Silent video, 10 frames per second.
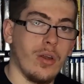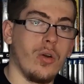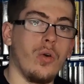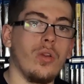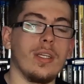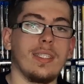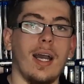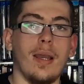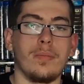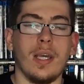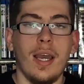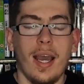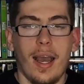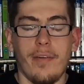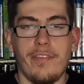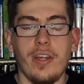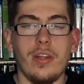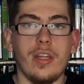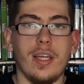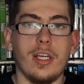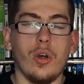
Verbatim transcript: at other times. I feel that they